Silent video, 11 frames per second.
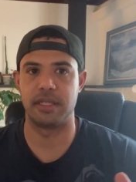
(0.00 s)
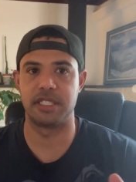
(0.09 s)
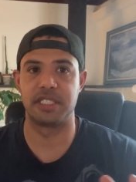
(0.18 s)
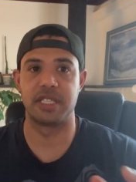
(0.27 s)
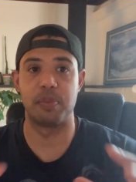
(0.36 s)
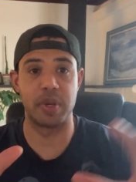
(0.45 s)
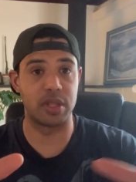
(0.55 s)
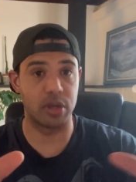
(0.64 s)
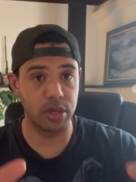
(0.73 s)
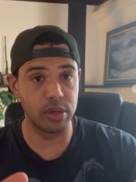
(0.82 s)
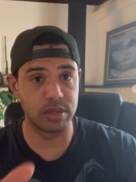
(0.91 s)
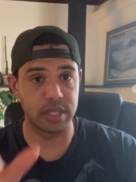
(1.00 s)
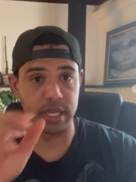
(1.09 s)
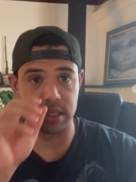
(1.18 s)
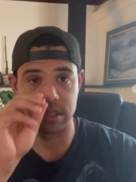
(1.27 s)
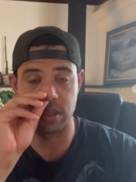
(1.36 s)
And she said, but the good news
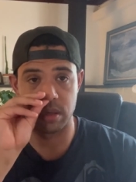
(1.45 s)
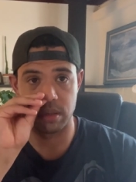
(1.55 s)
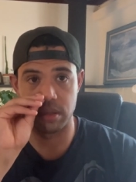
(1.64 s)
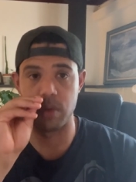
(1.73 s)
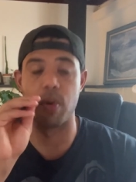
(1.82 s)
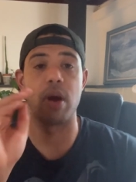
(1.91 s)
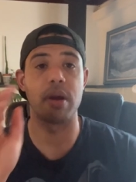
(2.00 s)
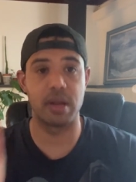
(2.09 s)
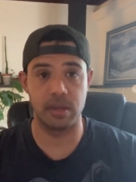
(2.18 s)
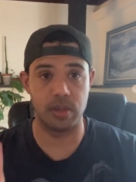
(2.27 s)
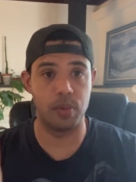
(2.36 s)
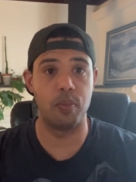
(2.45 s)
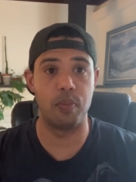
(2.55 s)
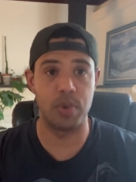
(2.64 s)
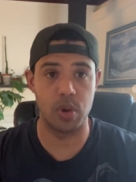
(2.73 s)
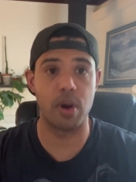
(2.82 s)
is you are, you,
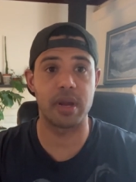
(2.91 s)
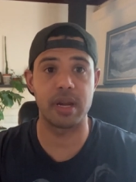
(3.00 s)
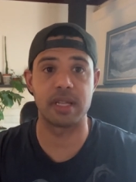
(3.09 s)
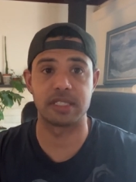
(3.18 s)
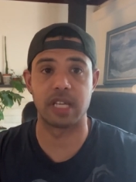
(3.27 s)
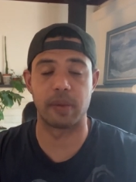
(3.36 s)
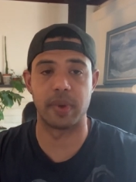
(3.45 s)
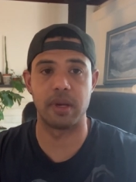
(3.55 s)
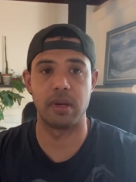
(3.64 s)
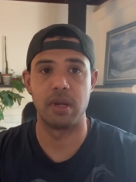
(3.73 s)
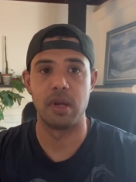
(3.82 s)
you are getting a settlement.